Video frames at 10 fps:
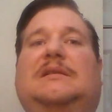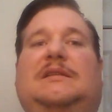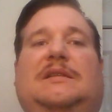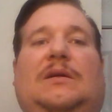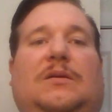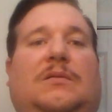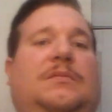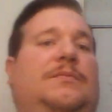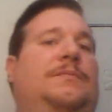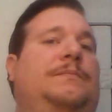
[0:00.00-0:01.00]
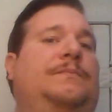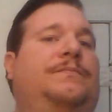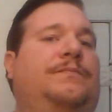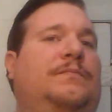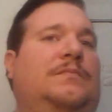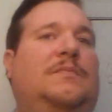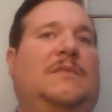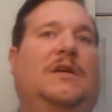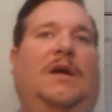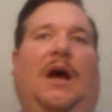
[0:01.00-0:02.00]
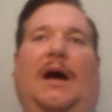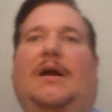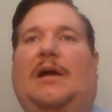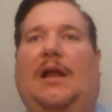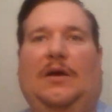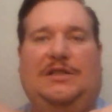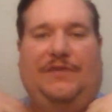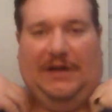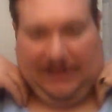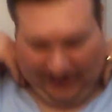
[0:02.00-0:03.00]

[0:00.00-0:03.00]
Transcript: so I know that looks funny,